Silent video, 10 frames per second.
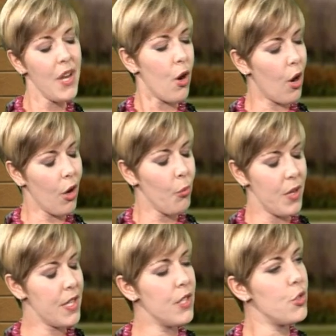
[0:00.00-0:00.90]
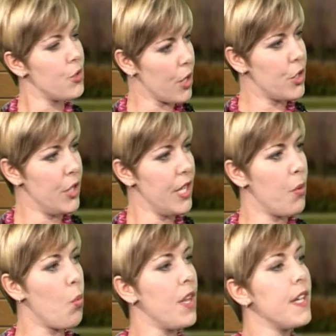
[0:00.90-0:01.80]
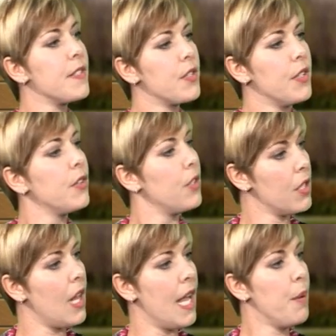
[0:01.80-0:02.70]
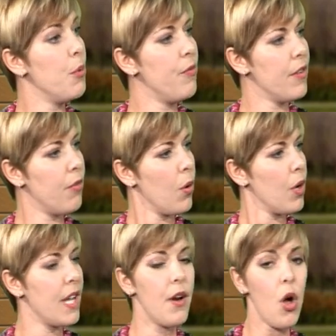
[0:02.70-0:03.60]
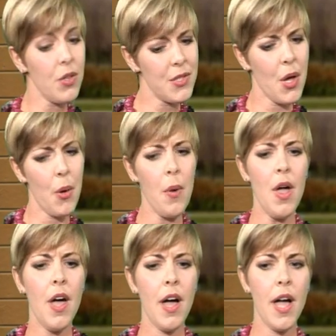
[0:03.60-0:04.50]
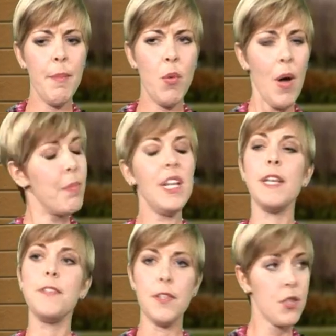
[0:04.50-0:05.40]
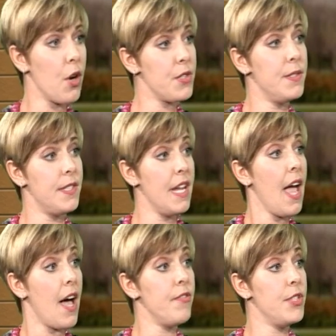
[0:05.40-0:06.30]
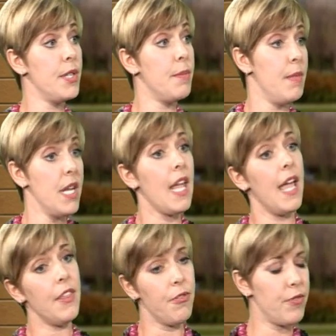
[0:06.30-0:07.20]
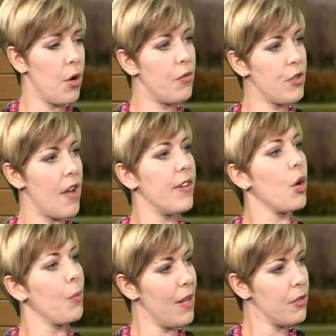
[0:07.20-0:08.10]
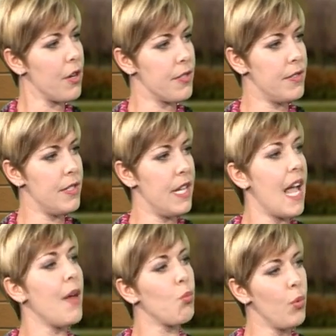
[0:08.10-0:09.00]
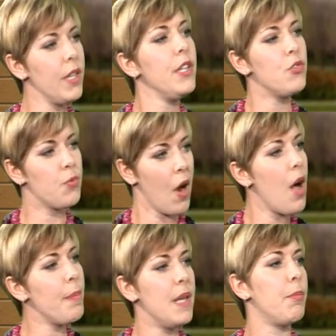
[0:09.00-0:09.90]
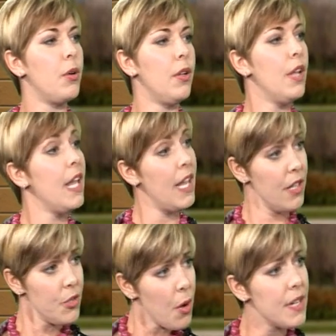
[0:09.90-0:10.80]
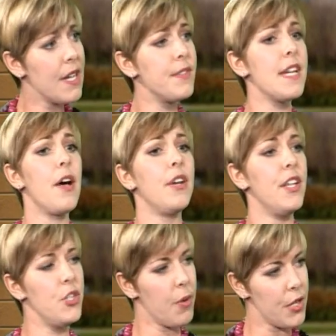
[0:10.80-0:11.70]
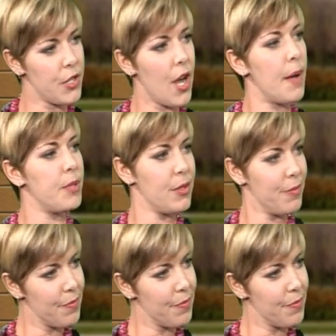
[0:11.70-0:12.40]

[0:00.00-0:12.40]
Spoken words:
are with construction and what that's going to look like moving forward. And also, what plans does Carson City have to mitigate the flow of traffic around Carson City and really draw people into our downtown, into our shops?